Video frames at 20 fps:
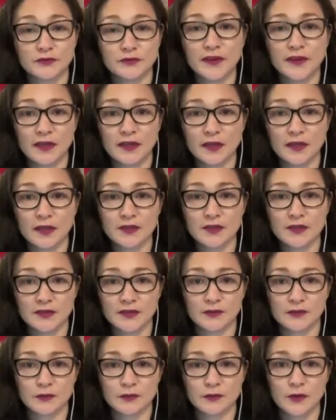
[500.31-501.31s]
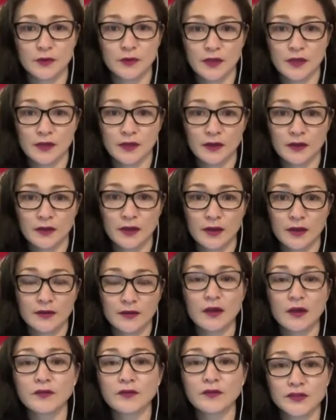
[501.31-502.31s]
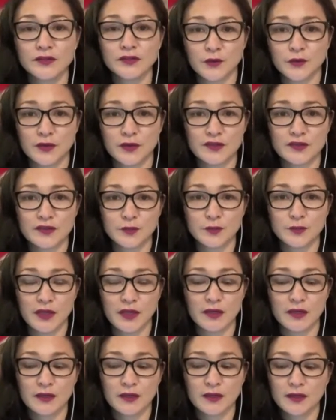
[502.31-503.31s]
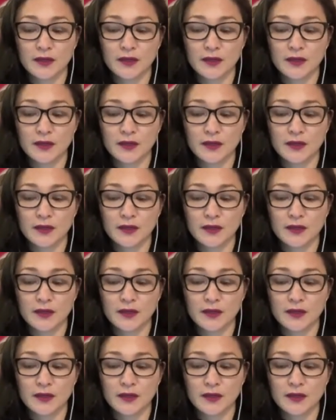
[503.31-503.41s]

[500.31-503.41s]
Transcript: fit into the cover story this week.